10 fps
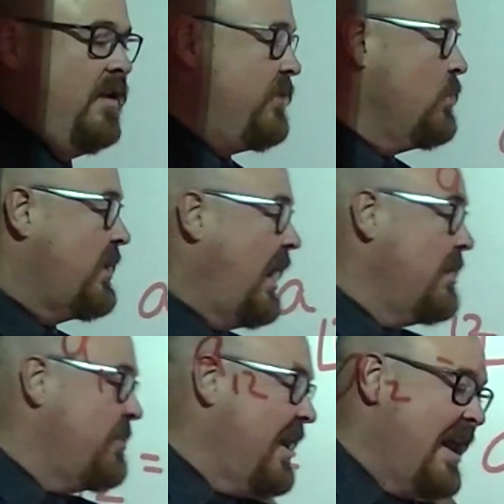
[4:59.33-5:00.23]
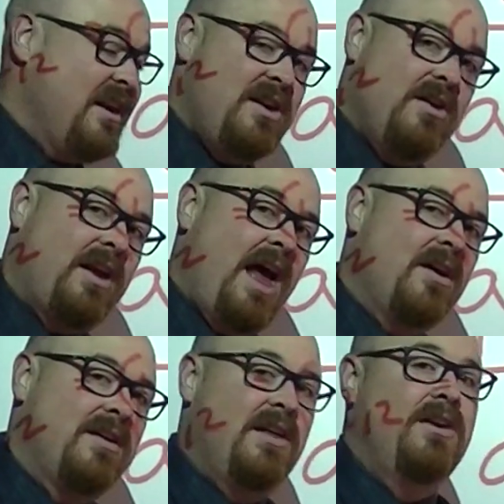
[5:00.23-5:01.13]
If you type that into your
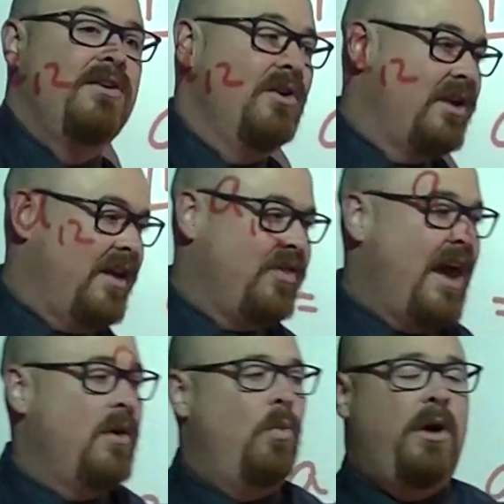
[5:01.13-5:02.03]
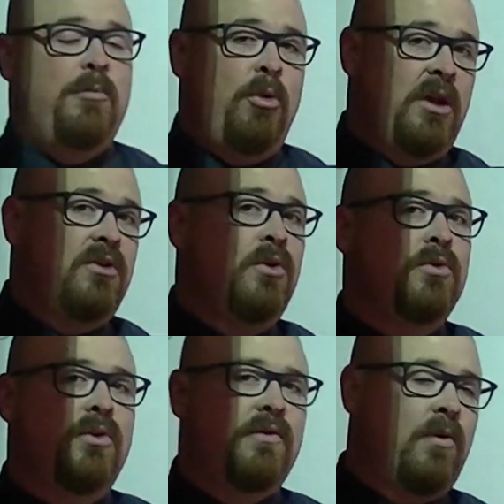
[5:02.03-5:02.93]
calculator, you'll get that
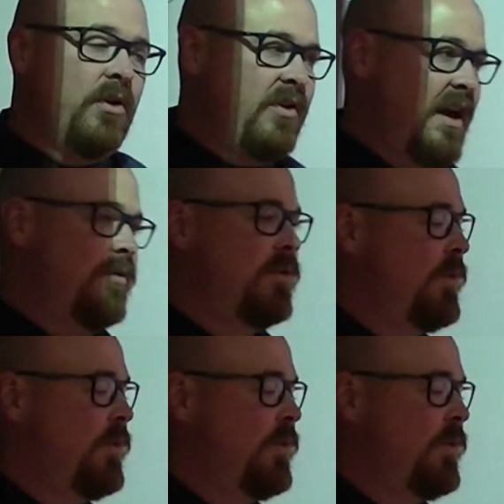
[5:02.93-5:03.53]
1.2247 or